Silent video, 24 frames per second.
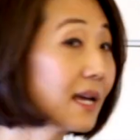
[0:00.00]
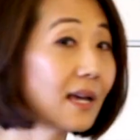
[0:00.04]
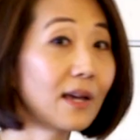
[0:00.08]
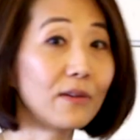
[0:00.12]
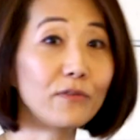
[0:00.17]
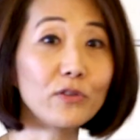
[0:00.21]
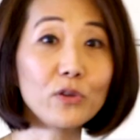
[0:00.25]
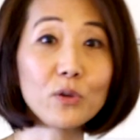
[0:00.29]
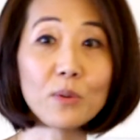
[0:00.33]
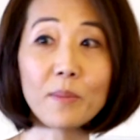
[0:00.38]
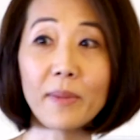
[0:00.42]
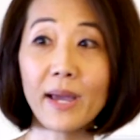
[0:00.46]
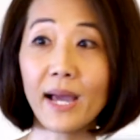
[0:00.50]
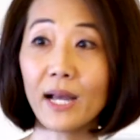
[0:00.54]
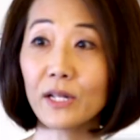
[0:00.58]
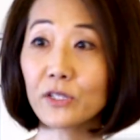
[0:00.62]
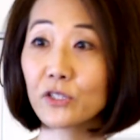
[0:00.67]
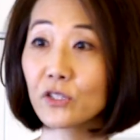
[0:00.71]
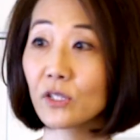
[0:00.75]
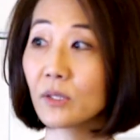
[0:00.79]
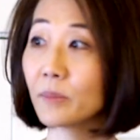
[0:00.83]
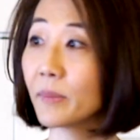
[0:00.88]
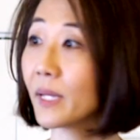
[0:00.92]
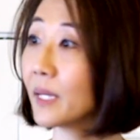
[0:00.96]
If you
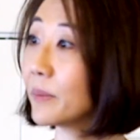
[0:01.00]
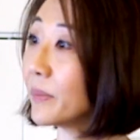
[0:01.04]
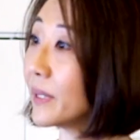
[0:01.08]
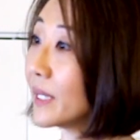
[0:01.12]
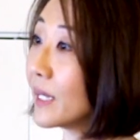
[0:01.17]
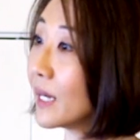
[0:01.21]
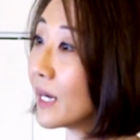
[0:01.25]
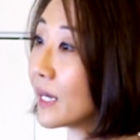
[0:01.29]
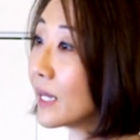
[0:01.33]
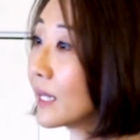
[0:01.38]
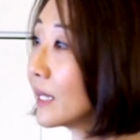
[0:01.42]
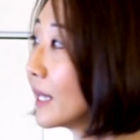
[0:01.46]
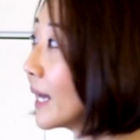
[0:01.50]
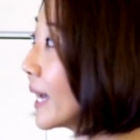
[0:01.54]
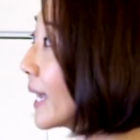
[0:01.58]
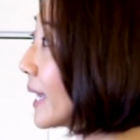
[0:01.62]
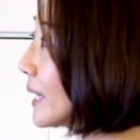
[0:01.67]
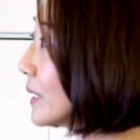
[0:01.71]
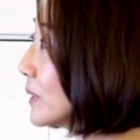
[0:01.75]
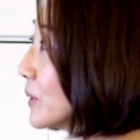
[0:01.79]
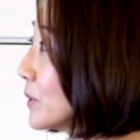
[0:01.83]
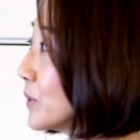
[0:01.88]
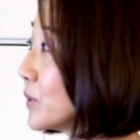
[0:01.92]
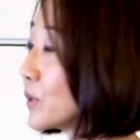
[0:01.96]
imagine maybe a
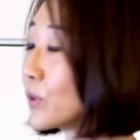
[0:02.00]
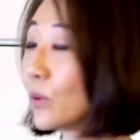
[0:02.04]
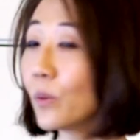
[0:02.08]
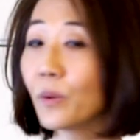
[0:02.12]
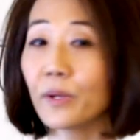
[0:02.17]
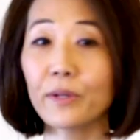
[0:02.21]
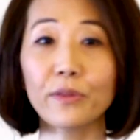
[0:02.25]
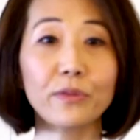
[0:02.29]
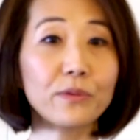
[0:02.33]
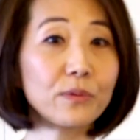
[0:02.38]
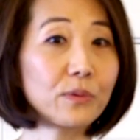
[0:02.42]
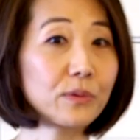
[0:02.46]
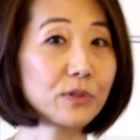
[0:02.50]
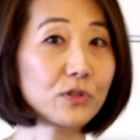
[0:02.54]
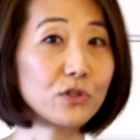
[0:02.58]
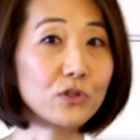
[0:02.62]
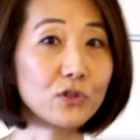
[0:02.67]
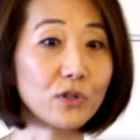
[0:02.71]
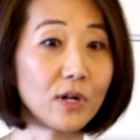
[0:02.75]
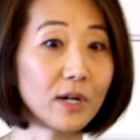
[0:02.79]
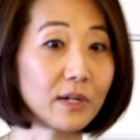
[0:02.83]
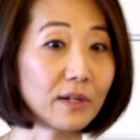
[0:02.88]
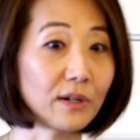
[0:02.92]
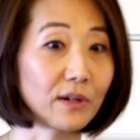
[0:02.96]
client who's going through a
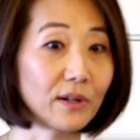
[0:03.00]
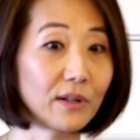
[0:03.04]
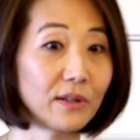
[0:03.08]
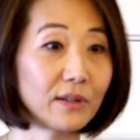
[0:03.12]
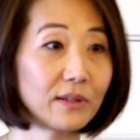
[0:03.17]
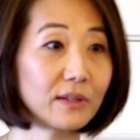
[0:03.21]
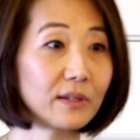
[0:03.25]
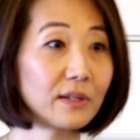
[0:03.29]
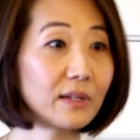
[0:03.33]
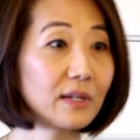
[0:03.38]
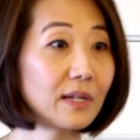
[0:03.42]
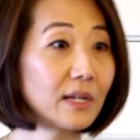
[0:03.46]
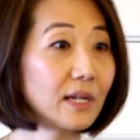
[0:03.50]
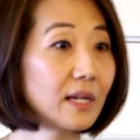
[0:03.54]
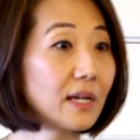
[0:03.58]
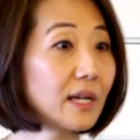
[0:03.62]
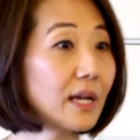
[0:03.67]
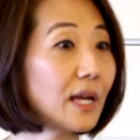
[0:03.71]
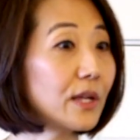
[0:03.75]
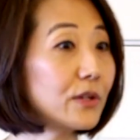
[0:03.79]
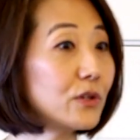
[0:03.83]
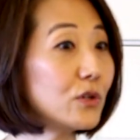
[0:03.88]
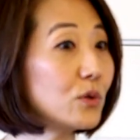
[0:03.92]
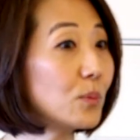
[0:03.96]
struggle,
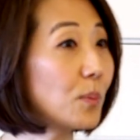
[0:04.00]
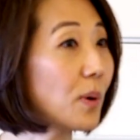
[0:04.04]
and you